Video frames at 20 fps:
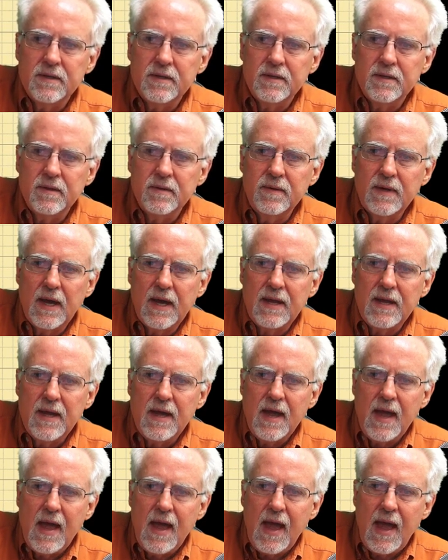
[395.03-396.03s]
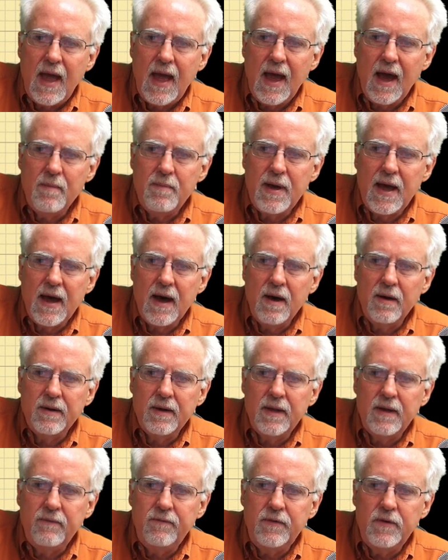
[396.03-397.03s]
Okay, how about
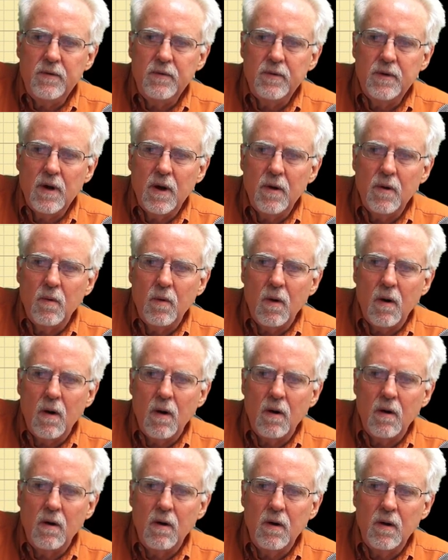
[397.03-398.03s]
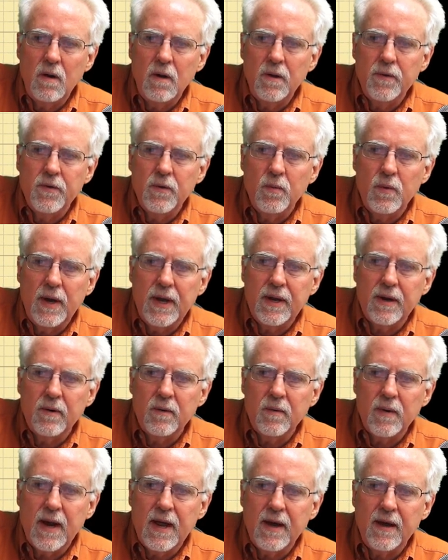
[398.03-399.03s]
if you go all the way
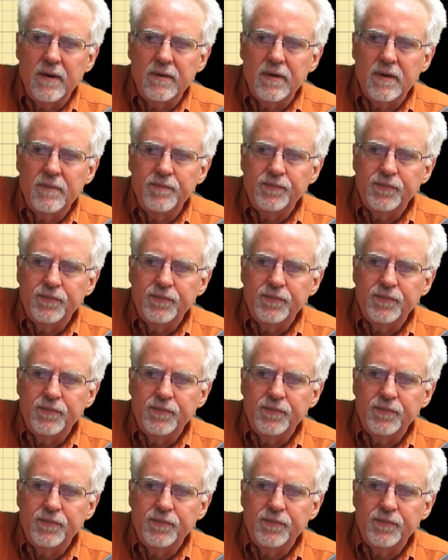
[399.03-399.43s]
around?